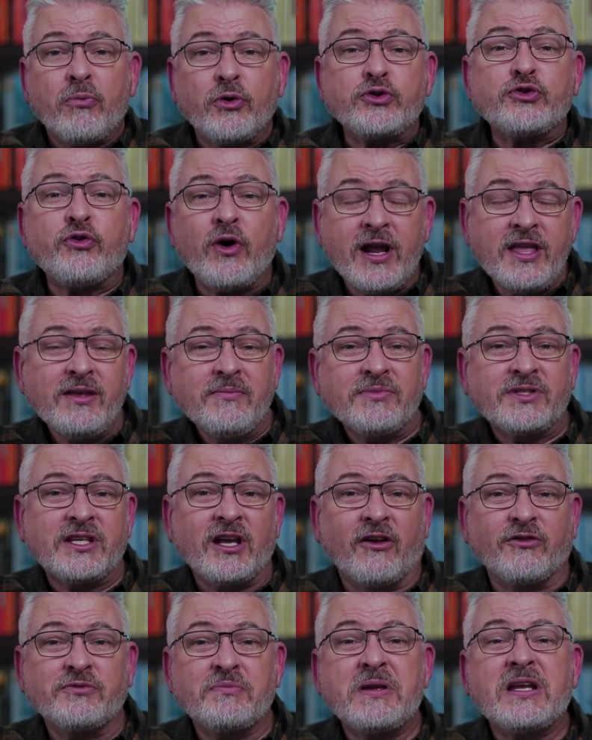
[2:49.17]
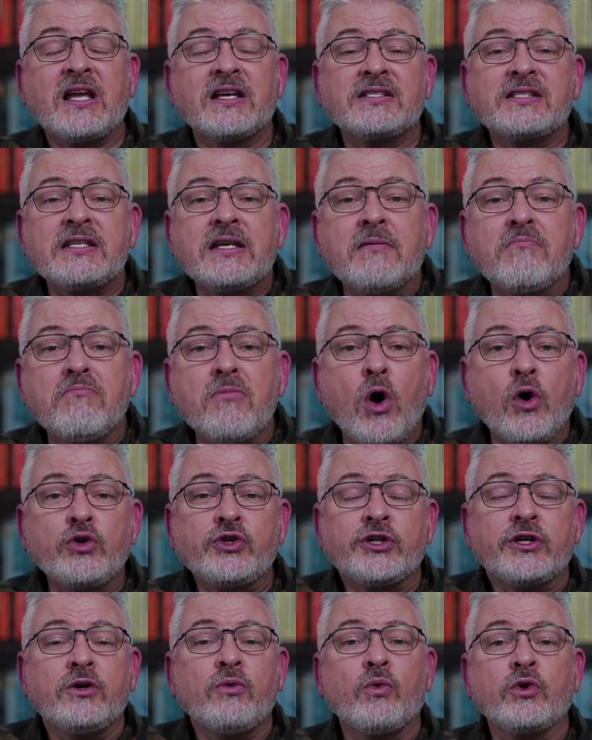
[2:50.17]
portray themselves because the
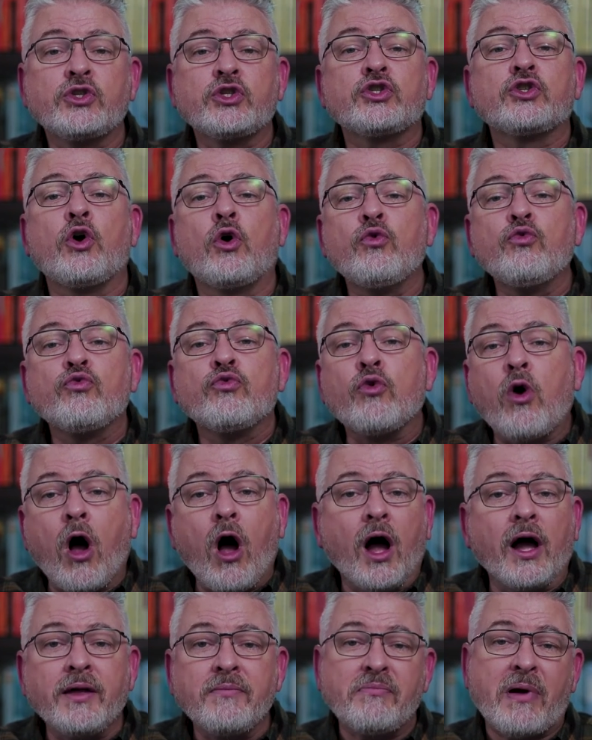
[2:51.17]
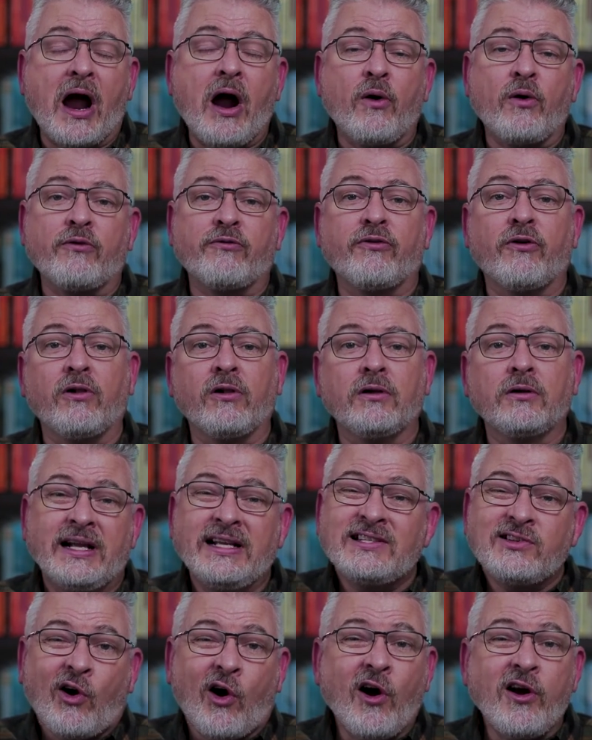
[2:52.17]
emotion was so raw and powerful.
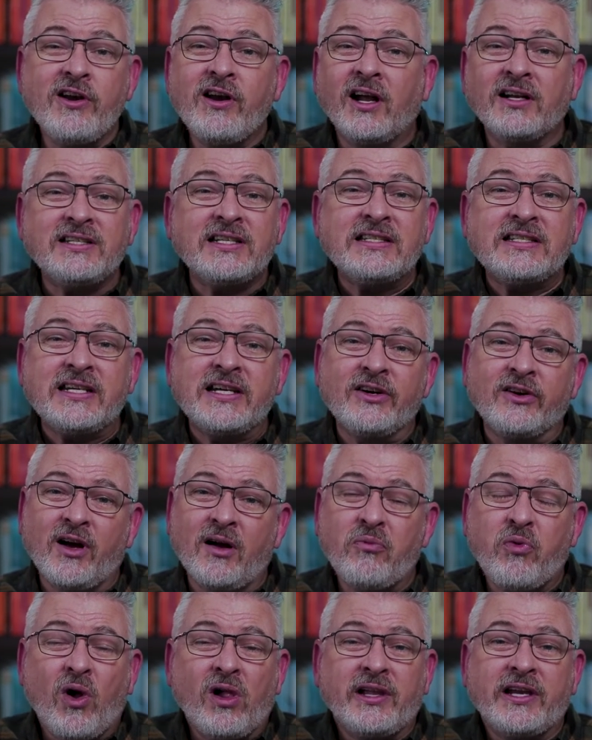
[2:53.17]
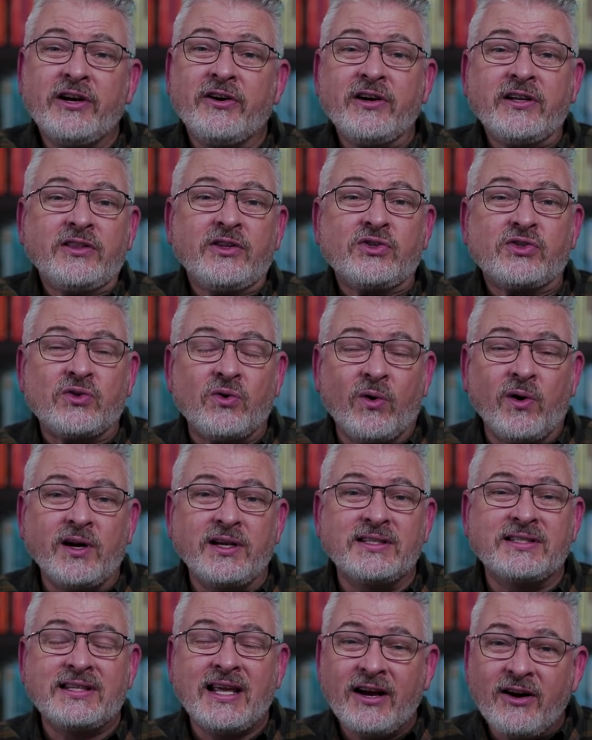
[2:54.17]
It's hard not to tear up while hearing the
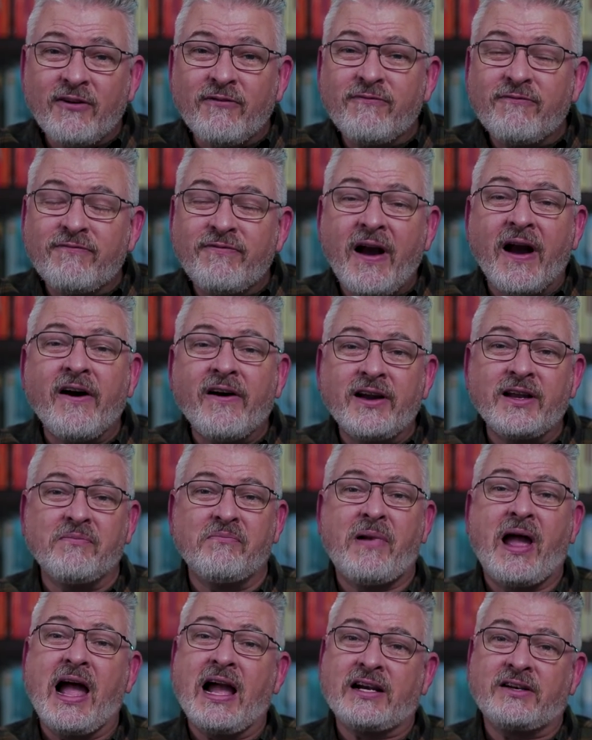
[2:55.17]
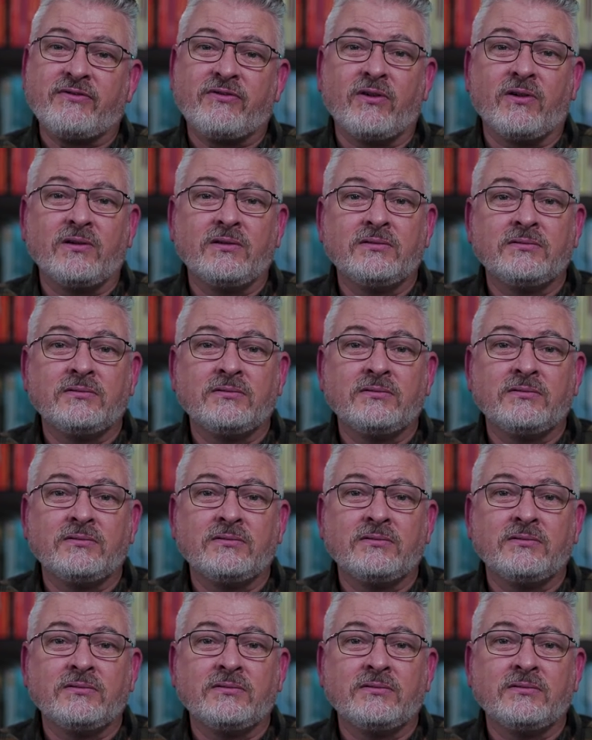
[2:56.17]
stories. They are very impactful.